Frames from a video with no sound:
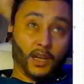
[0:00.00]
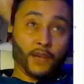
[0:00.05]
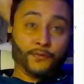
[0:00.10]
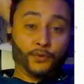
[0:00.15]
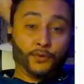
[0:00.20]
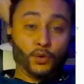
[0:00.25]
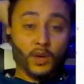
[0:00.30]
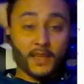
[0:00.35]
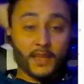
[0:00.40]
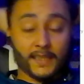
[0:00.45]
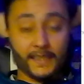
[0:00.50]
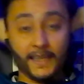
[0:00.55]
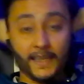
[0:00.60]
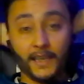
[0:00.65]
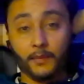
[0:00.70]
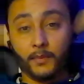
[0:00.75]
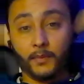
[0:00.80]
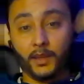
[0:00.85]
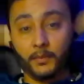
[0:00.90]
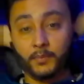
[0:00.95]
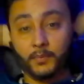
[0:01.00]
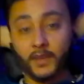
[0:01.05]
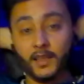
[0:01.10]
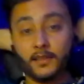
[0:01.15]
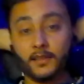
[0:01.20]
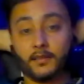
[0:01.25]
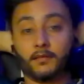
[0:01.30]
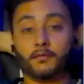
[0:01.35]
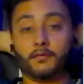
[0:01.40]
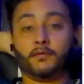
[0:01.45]
If you are seeing me,
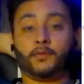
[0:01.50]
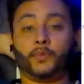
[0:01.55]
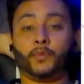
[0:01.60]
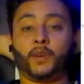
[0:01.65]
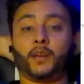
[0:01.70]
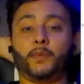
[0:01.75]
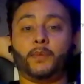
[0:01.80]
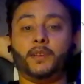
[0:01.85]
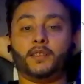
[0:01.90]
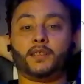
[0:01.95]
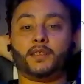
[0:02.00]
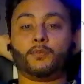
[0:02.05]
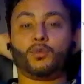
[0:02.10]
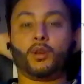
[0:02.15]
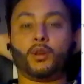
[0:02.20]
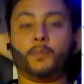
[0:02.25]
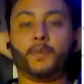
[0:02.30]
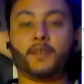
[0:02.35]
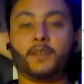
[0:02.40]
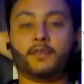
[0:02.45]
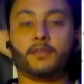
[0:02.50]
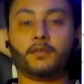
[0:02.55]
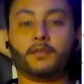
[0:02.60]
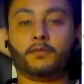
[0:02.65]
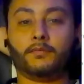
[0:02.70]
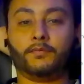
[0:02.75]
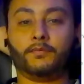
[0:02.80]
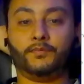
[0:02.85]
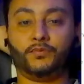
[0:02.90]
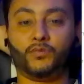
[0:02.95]
please recommend some
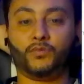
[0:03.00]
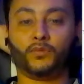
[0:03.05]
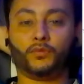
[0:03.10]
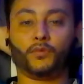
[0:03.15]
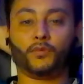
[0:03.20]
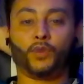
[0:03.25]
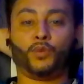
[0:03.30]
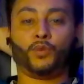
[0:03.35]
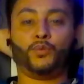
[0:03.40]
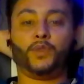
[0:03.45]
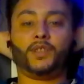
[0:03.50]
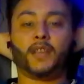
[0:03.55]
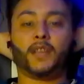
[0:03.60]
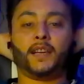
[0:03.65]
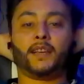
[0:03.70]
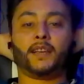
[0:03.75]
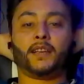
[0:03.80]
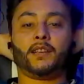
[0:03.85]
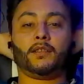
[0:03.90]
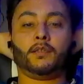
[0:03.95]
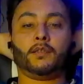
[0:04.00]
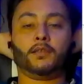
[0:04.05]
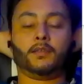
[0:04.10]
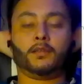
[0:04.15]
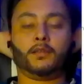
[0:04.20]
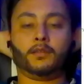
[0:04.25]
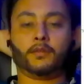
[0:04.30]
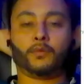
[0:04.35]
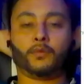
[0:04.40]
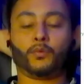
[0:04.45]
topics on which I
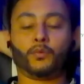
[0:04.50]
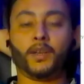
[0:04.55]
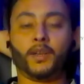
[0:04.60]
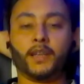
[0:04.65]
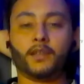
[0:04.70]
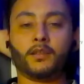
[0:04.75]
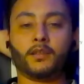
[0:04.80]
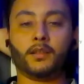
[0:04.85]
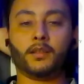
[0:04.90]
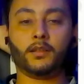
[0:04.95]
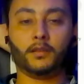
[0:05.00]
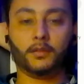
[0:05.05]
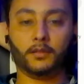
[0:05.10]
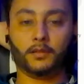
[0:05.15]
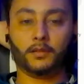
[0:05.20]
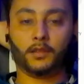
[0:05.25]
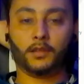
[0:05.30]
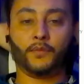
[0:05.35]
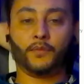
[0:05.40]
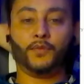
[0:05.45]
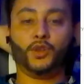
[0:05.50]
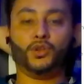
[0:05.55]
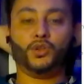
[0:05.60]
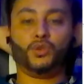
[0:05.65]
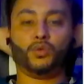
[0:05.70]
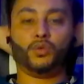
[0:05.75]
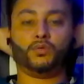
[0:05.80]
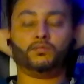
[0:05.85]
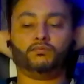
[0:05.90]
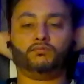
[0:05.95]
can create a
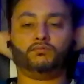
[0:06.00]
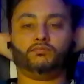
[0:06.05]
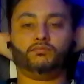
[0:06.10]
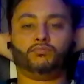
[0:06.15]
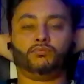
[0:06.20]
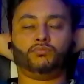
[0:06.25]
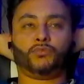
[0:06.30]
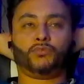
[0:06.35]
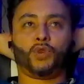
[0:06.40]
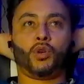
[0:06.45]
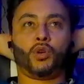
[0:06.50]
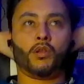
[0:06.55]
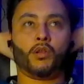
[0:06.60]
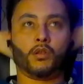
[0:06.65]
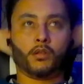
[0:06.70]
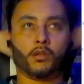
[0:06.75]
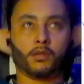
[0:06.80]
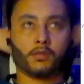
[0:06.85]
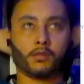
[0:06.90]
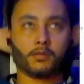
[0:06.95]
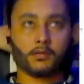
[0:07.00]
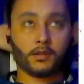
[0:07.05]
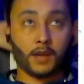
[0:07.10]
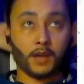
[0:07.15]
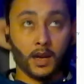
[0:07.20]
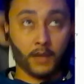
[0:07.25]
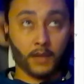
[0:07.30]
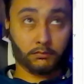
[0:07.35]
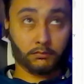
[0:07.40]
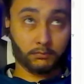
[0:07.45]
video or
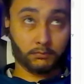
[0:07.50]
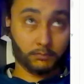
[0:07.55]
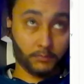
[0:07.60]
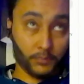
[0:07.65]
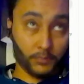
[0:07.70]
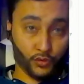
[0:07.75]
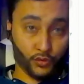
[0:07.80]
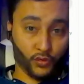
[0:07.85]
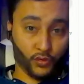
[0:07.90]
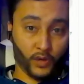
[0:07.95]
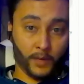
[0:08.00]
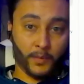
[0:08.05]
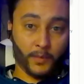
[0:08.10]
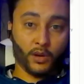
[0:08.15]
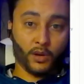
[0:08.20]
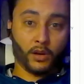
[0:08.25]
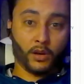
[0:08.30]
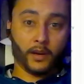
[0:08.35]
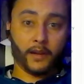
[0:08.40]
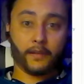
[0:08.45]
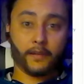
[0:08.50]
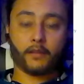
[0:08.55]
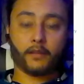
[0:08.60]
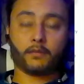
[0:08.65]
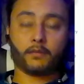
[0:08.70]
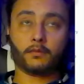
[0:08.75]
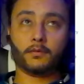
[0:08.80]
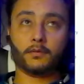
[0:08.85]
start streaming on it.